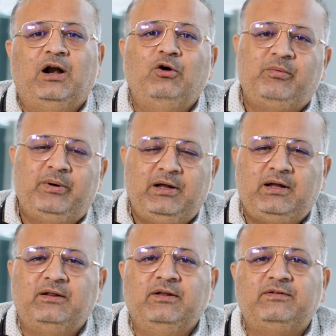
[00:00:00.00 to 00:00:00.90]
Hello everybody,
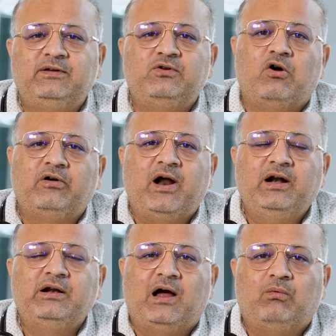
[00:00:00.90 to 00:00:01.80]
this is Dr.
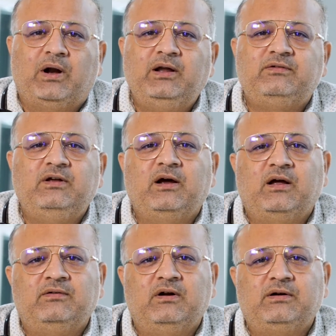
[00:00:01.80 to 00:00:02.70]
Anil Thakwani, Senior
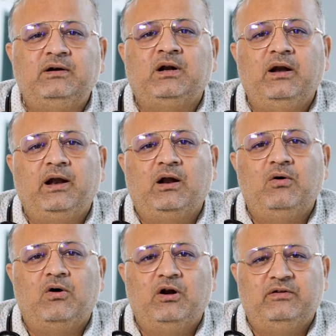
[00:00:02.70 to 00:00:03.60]
Consultant Clinical
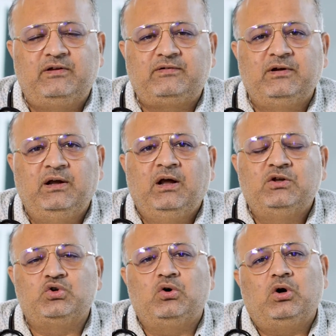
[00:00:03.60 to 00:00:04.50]
Oncologist.
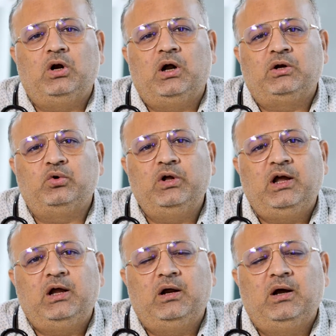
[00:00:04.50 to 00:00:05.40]
So
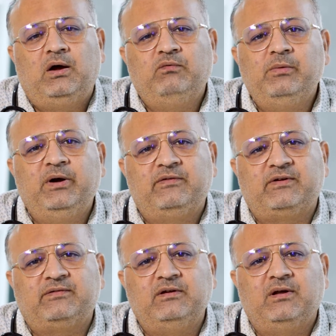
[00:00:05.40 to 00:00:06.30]
today we'll be
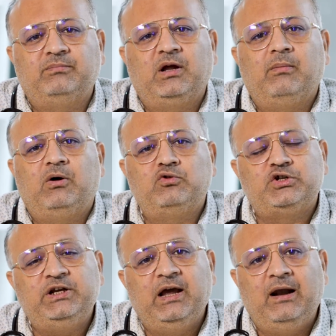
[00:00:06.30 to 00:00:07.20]
discussing something about
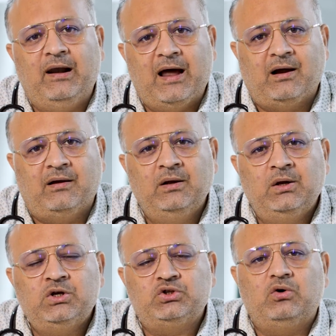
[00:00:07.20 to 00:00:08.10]
CA lung.
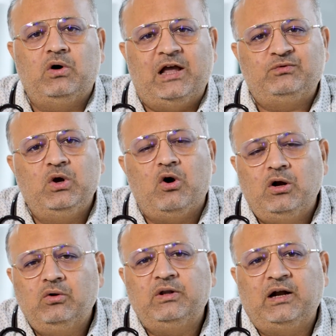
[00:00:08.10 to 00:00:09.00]
So as we
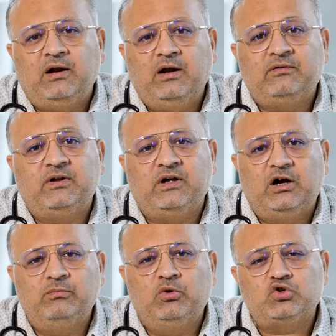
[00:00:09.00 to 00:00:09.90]
all know that it's the
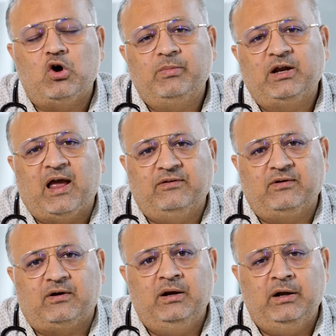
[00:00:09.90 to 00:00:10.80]
third most common
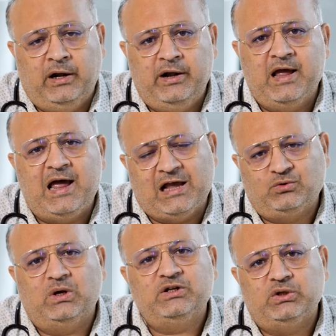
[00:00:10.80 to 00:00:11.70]
cancer in India
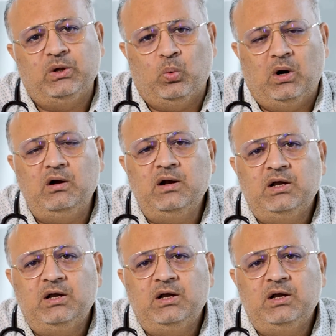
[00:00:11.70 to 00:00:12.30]
as well as in the world,